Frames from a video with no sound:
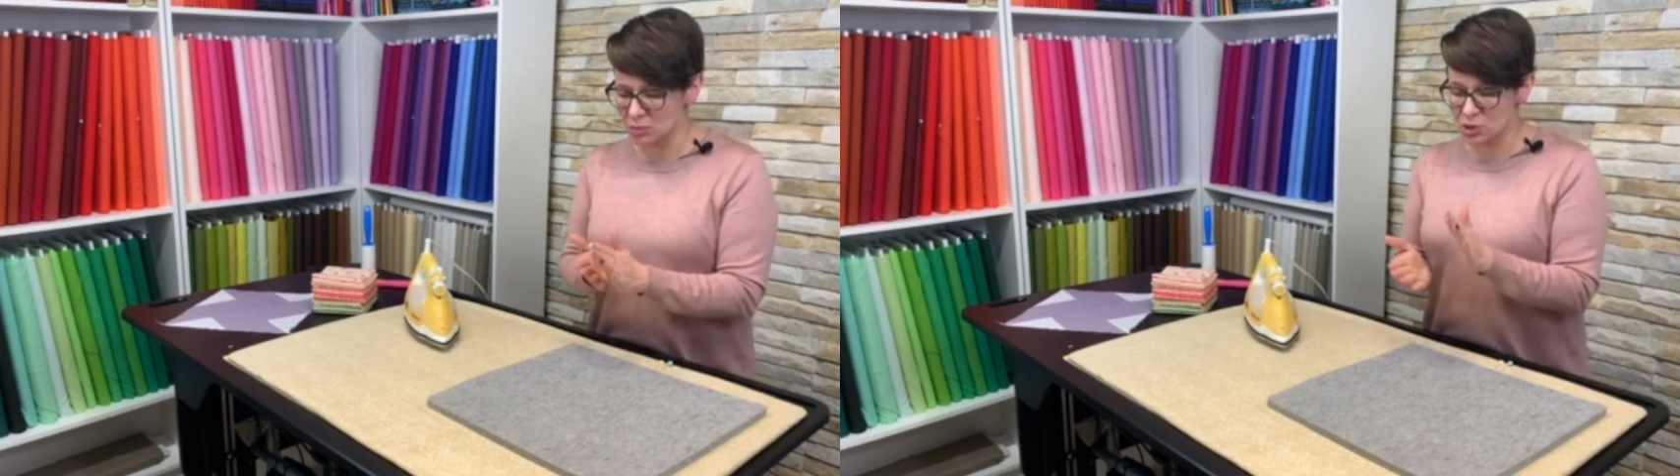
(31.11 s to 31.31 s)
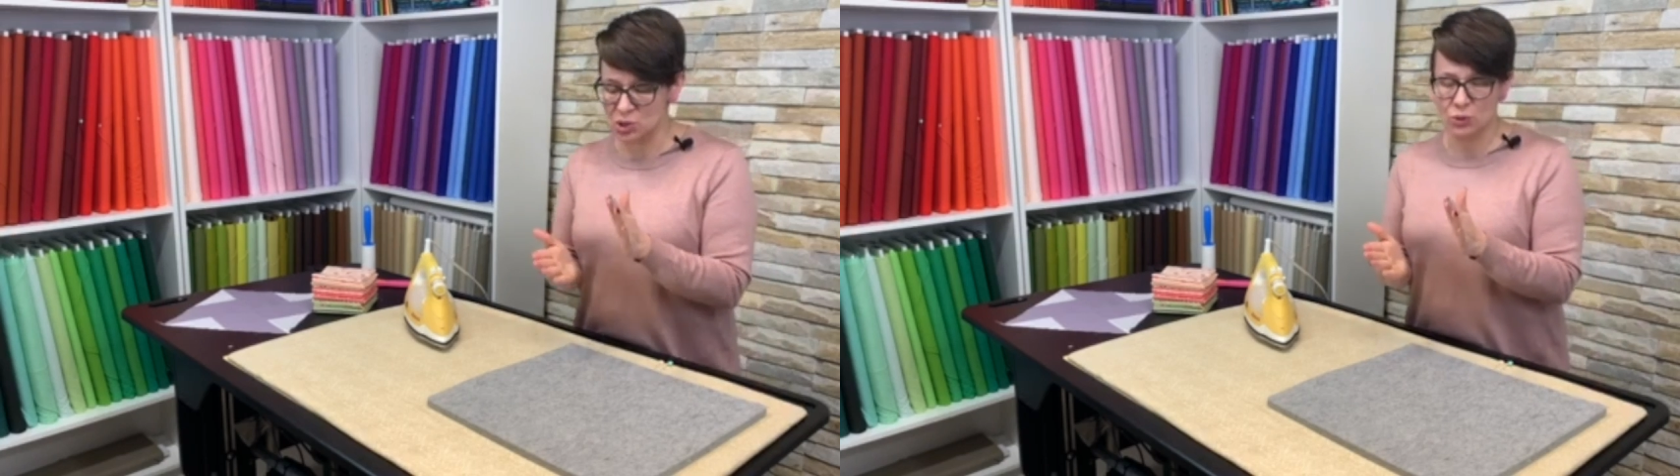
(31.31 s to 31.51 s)

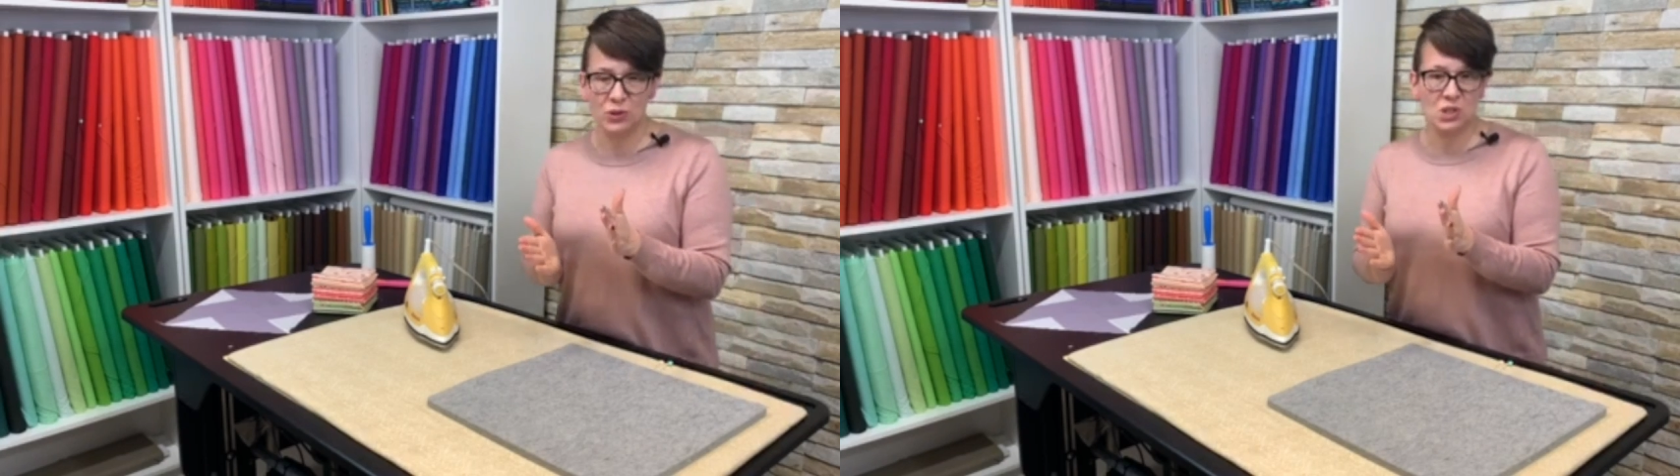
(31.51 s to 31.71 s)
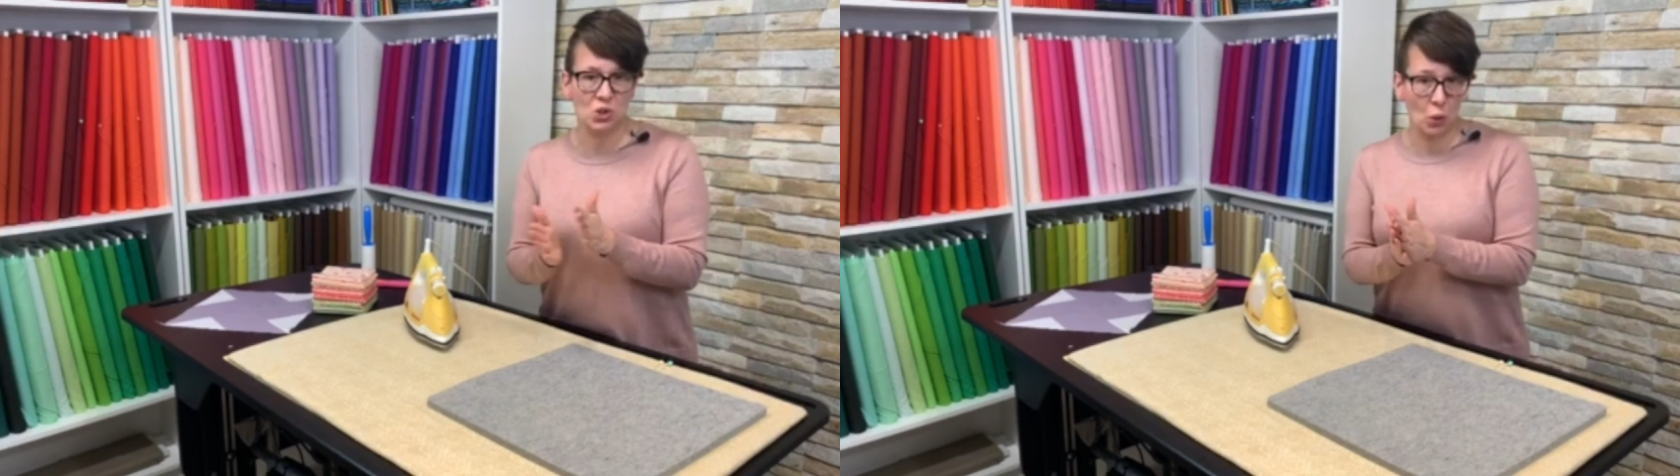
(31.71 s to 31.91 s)
the
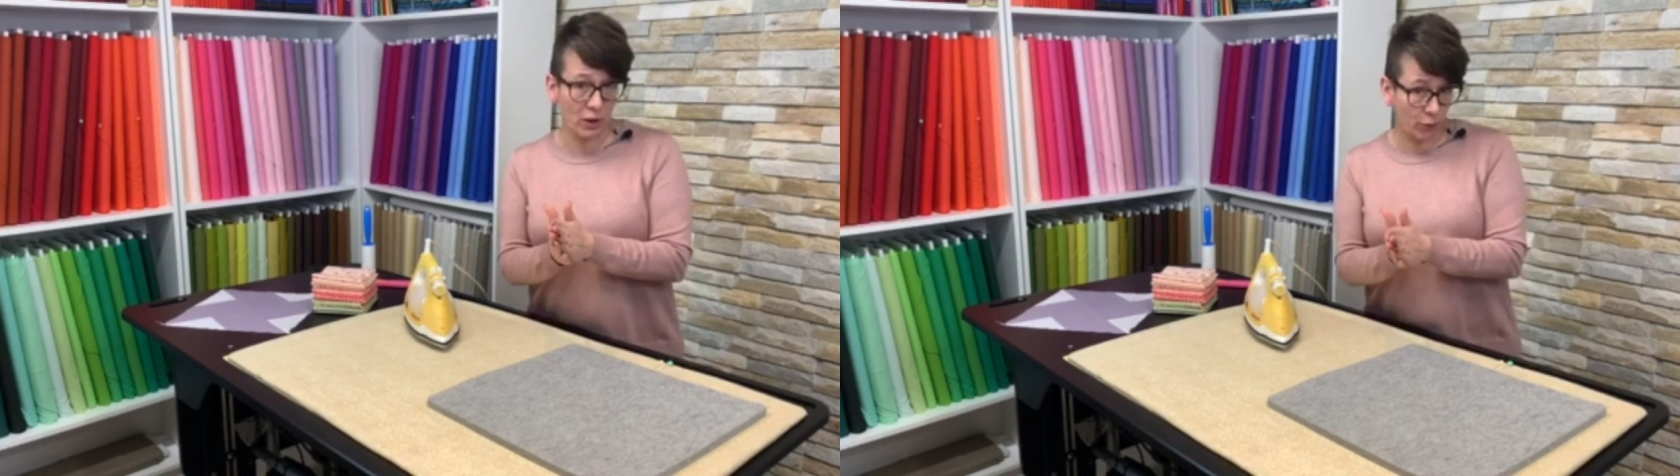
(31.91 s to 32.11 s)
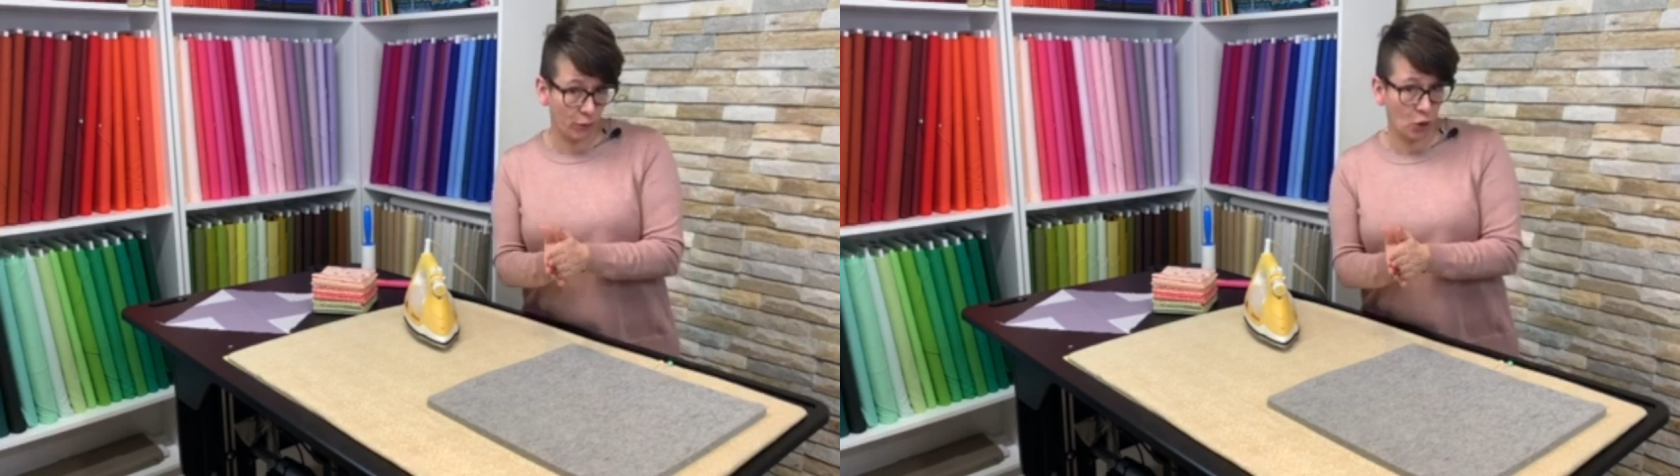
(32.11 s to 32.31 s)
surface is
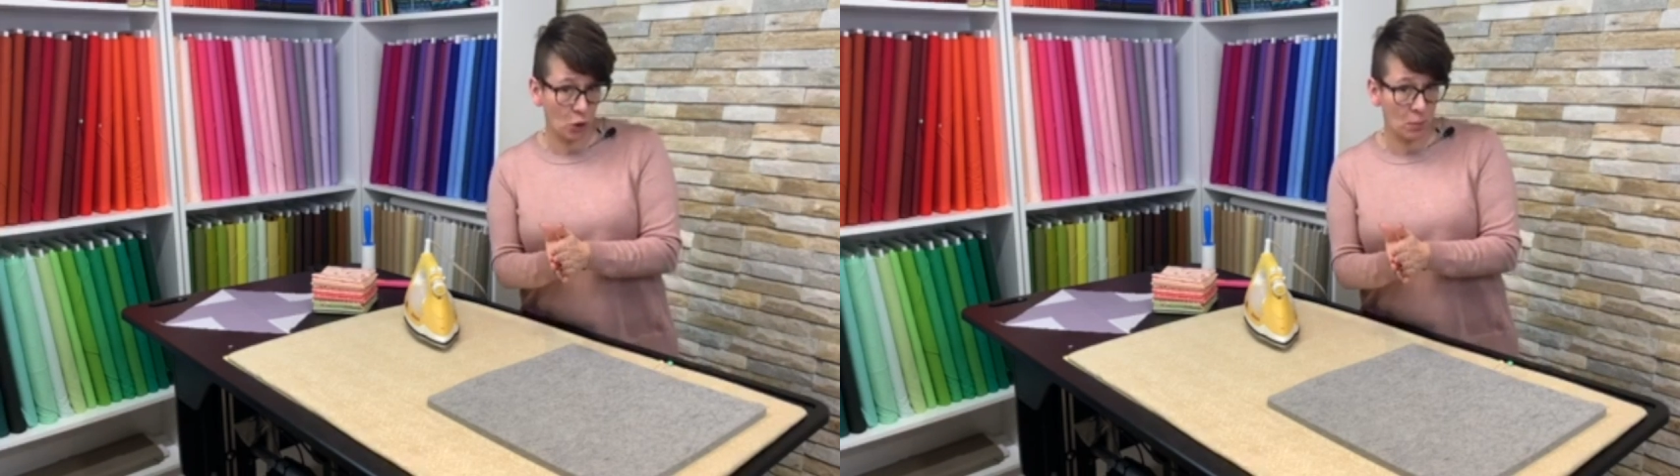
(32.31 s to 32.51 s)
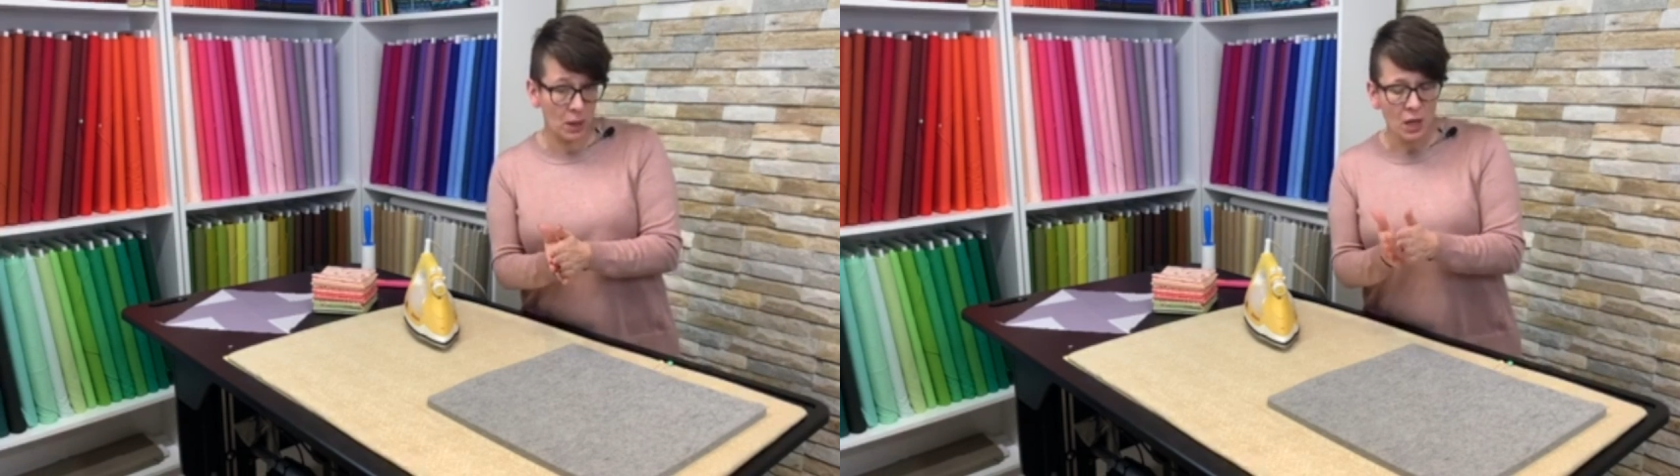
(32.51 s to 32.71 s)
quite
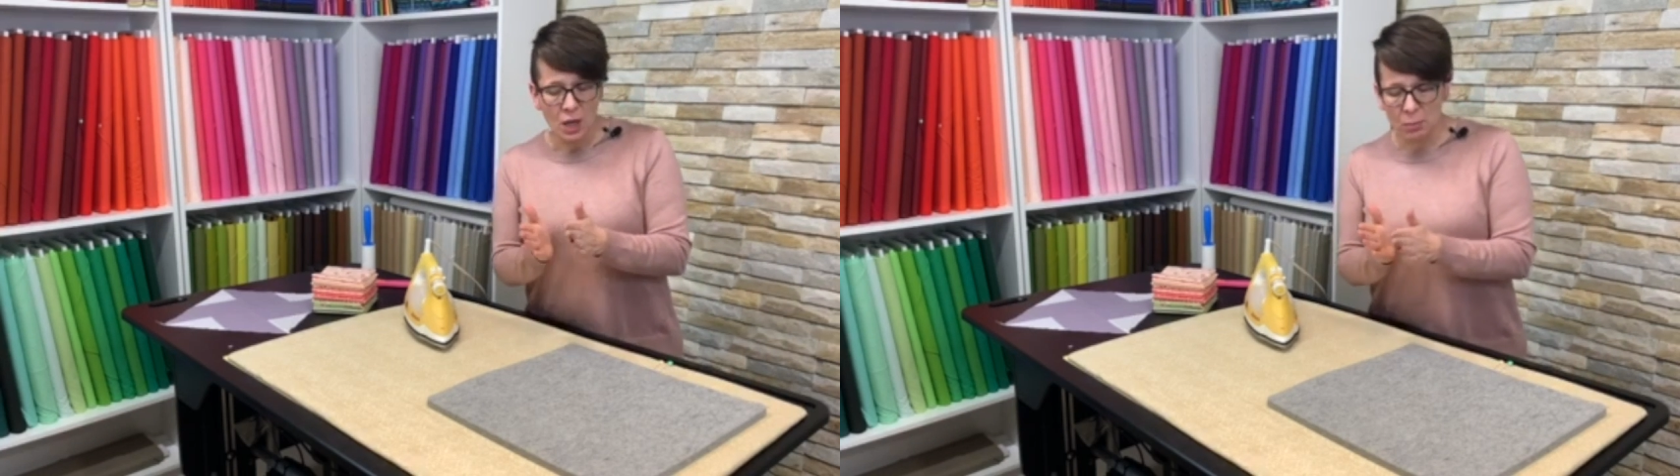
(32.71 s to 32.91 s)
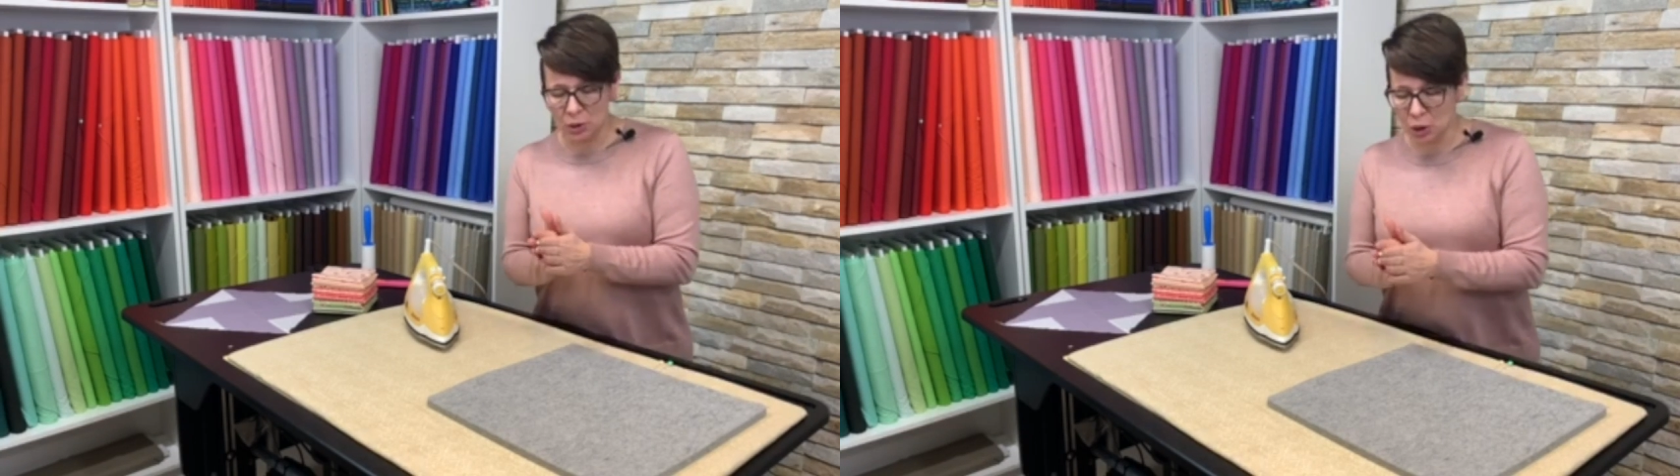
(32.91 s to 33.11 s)
firm
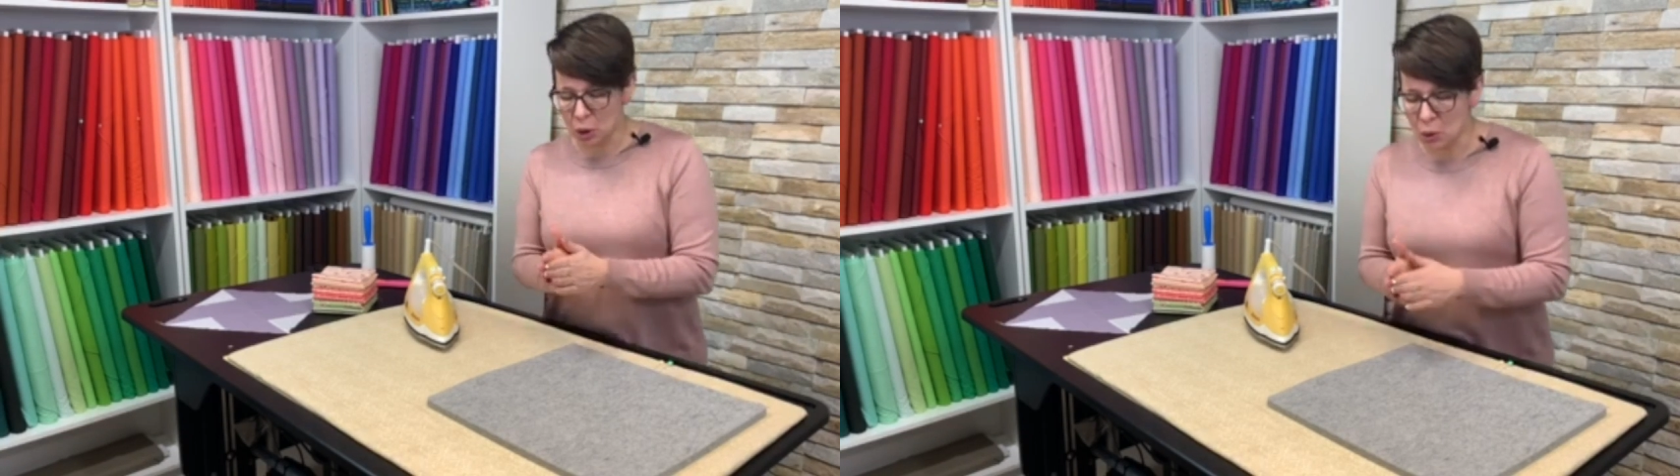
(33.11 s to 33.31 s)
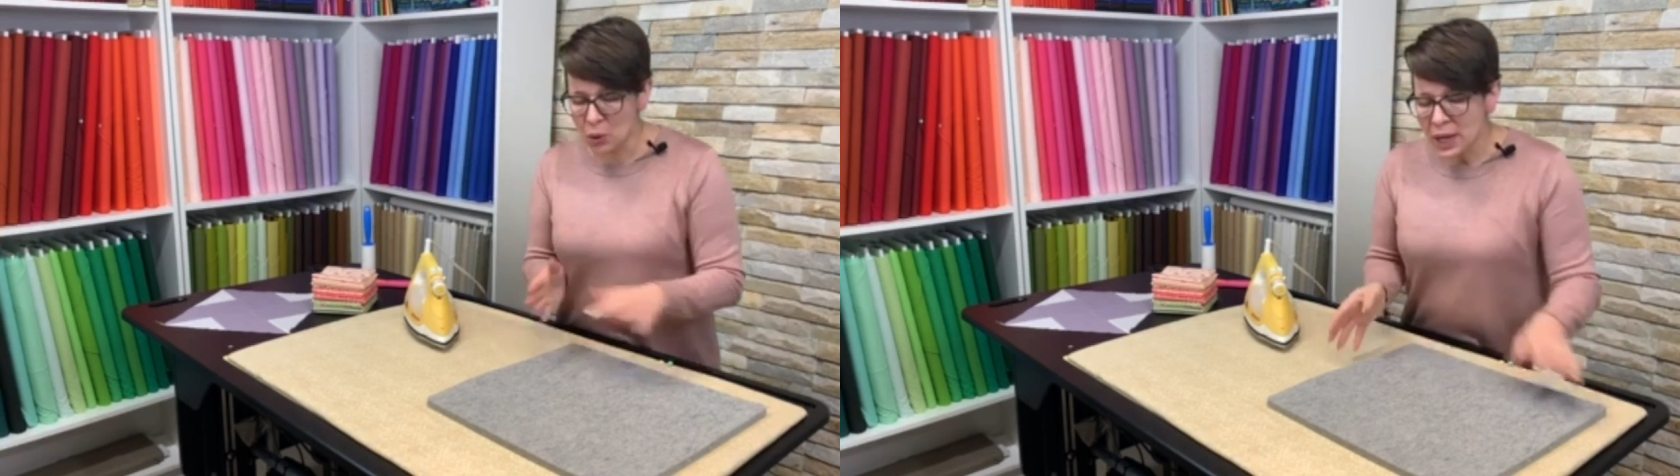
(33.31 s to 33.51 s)

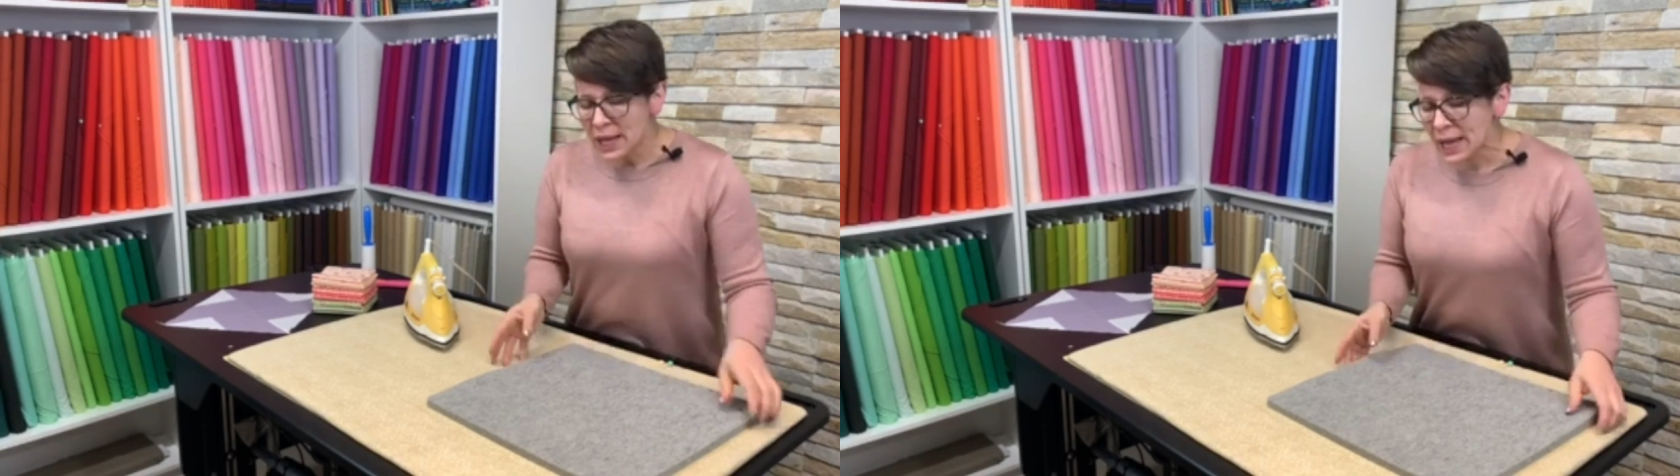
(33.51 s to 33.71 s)
below.